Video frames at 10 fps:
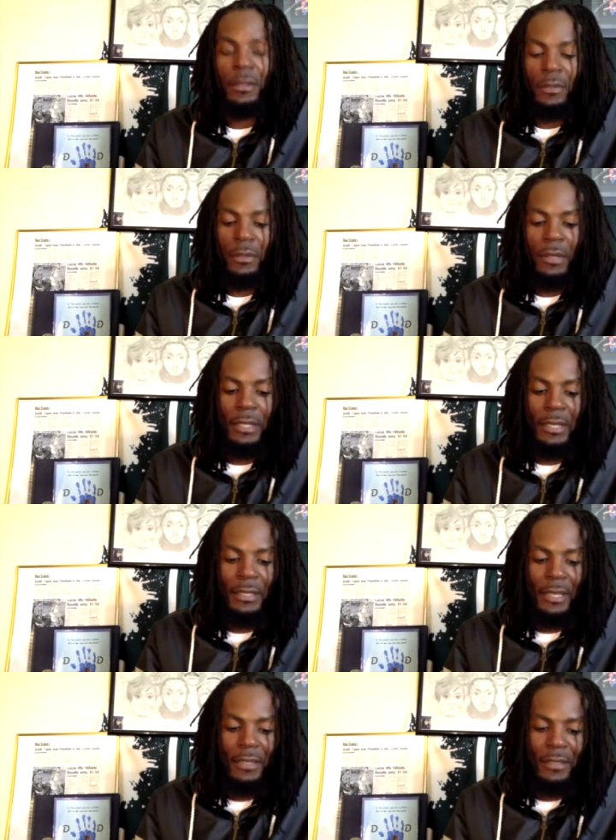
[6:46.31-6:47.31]
You know, I think
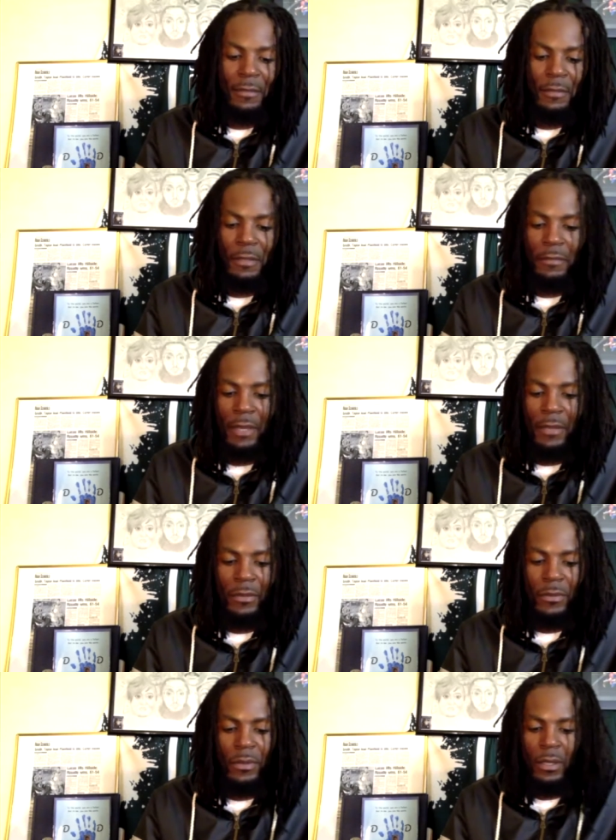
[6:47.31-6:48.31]
that's definitely vital.